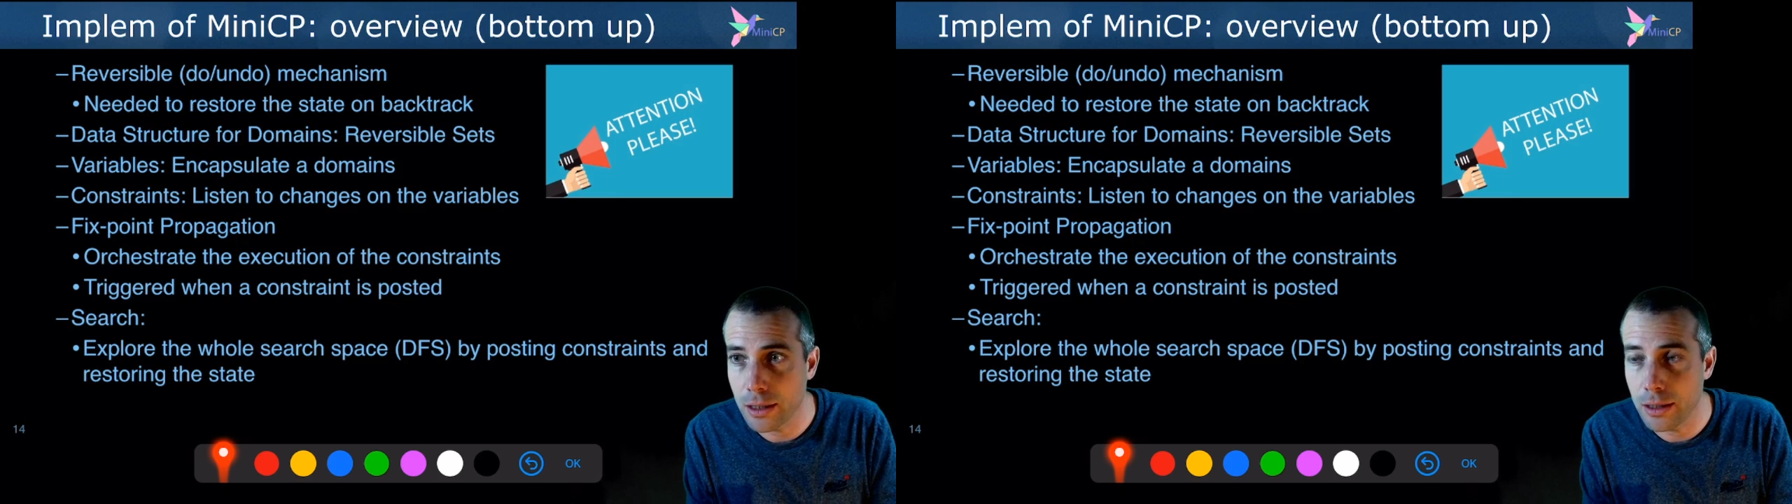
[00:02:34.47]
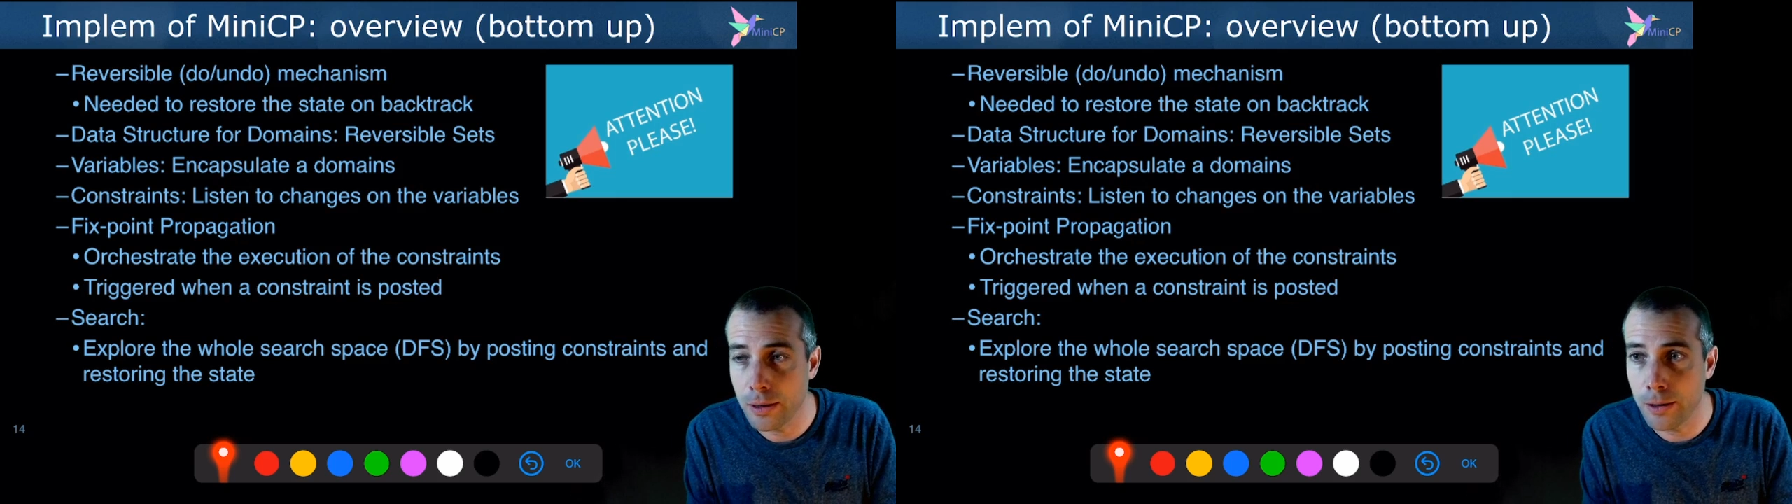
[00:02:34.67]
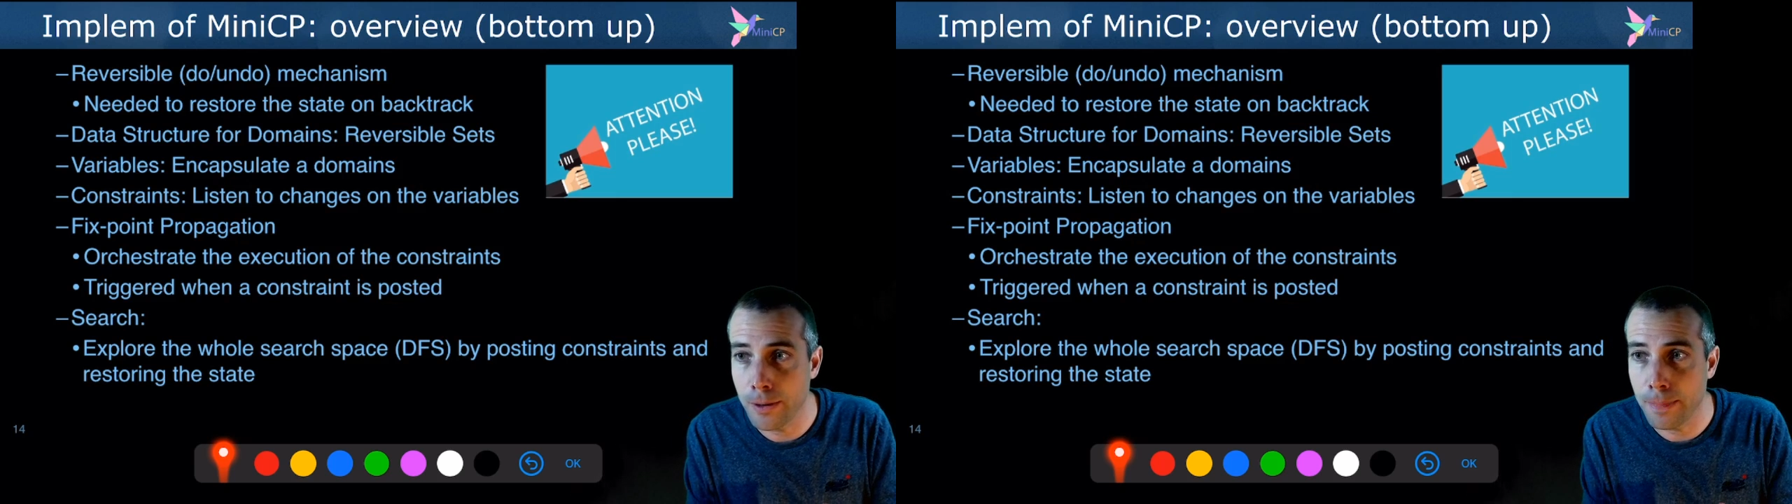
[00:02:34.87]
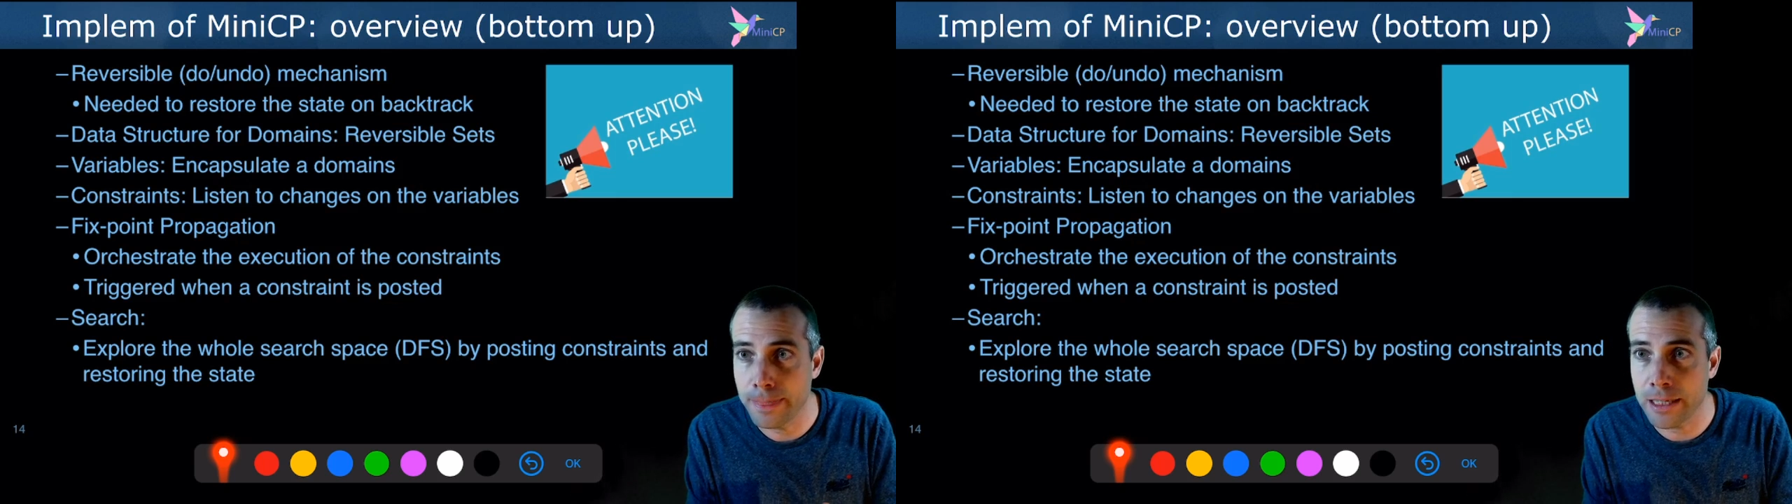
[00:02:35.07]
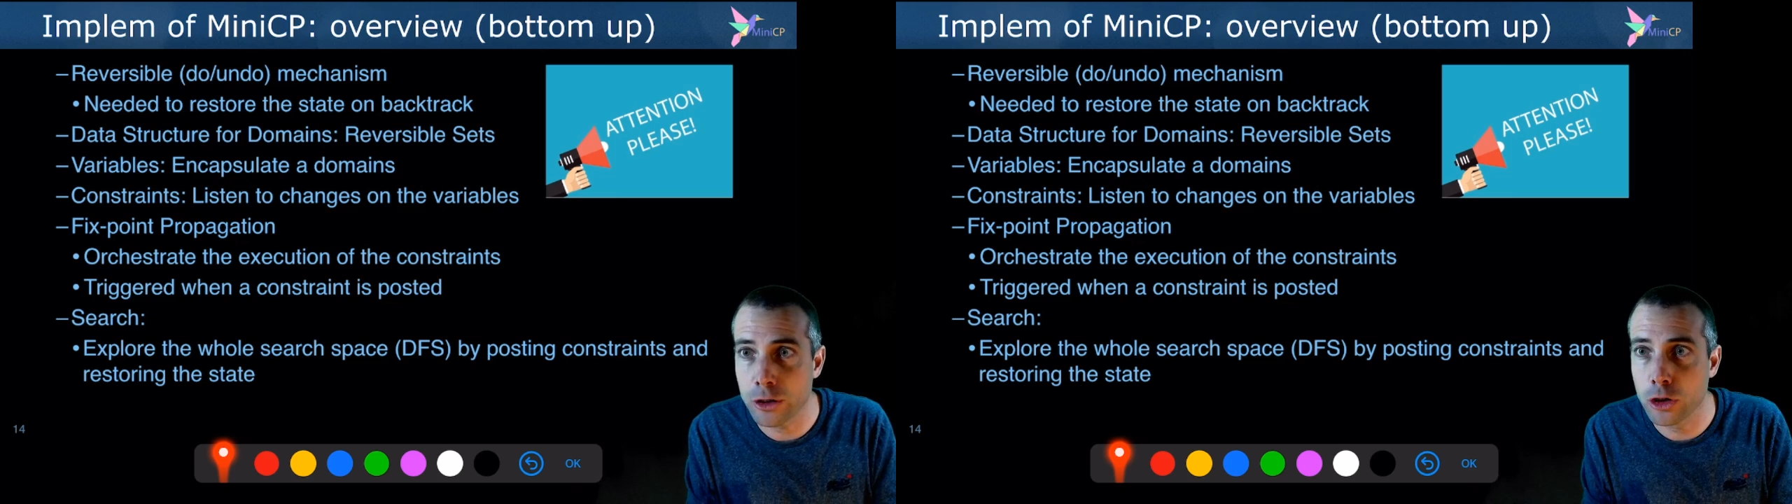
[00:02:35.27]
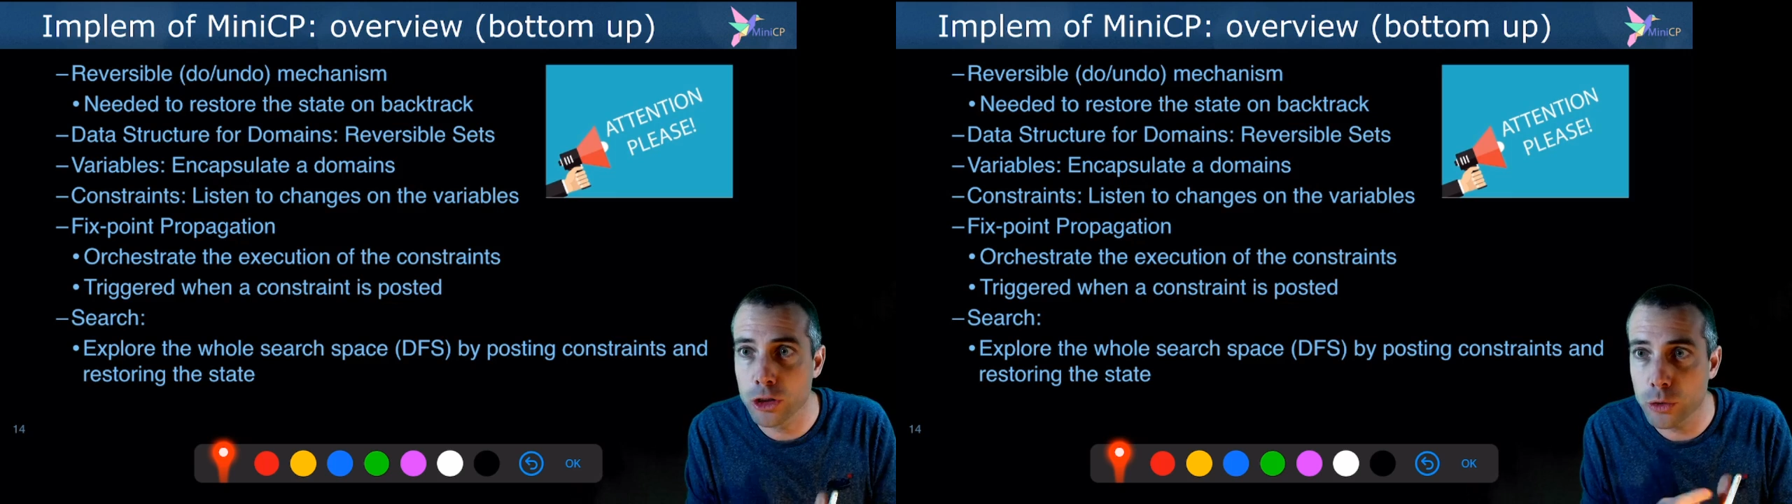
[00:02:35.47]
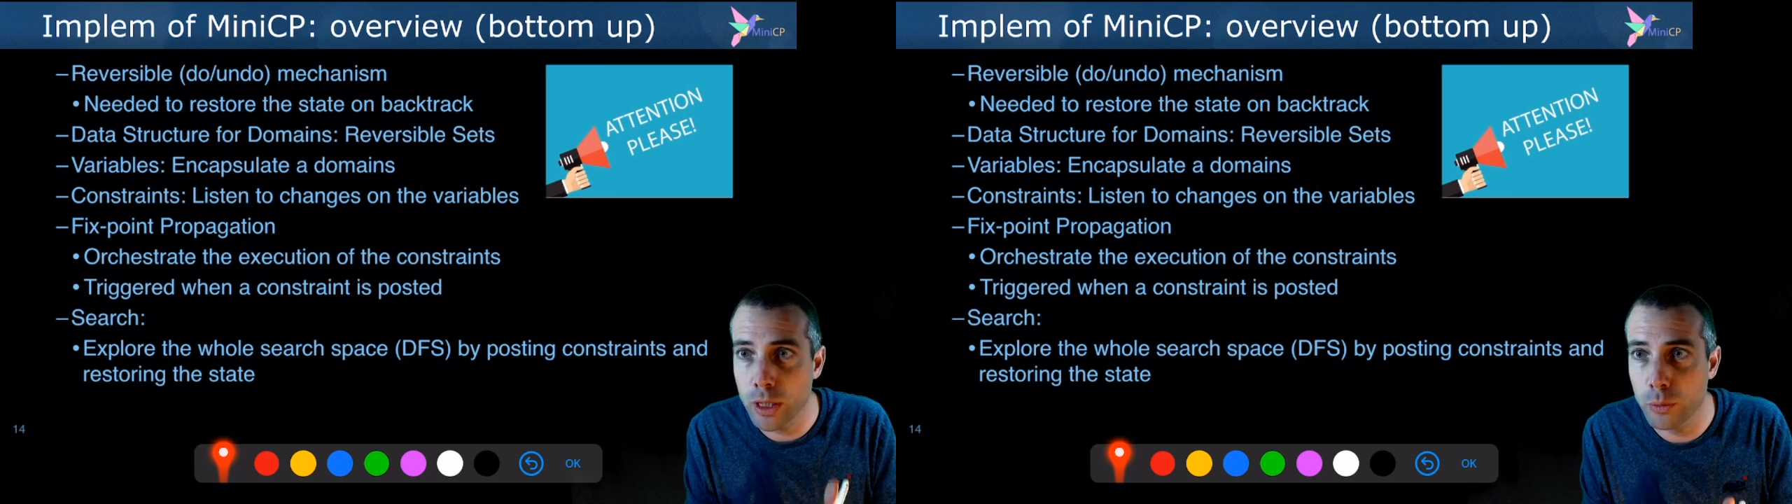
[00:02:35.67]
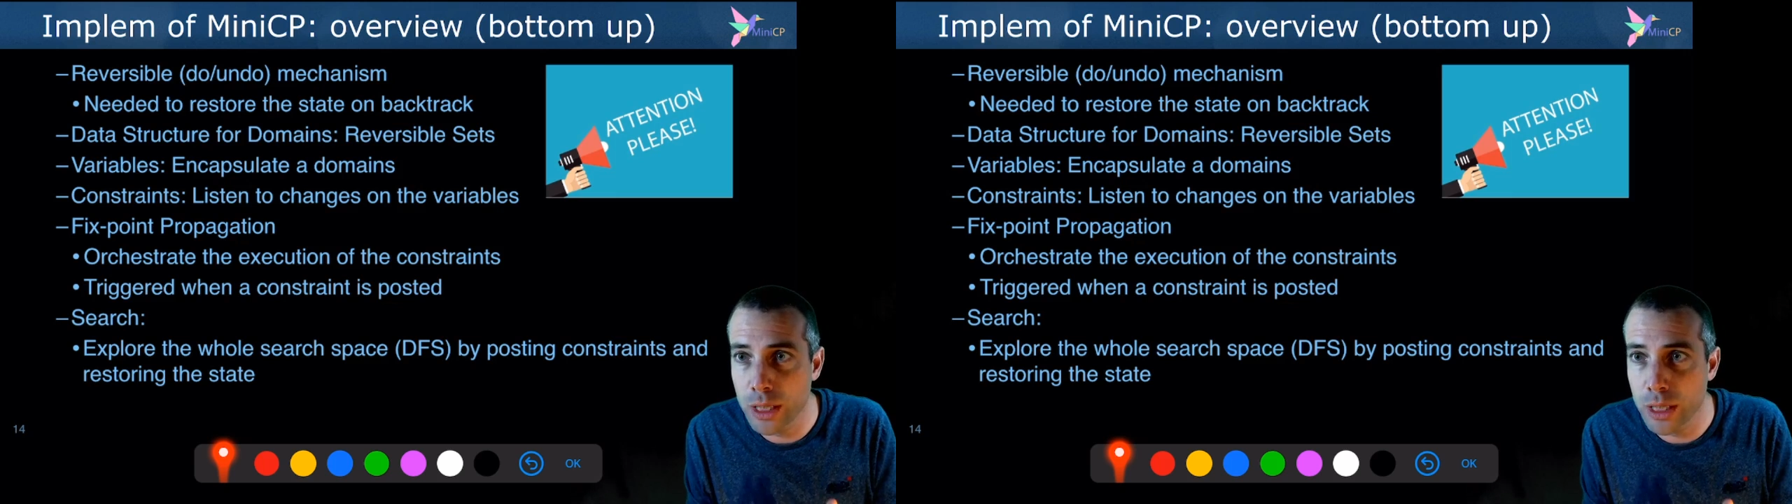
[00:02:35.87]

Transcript: that the constraint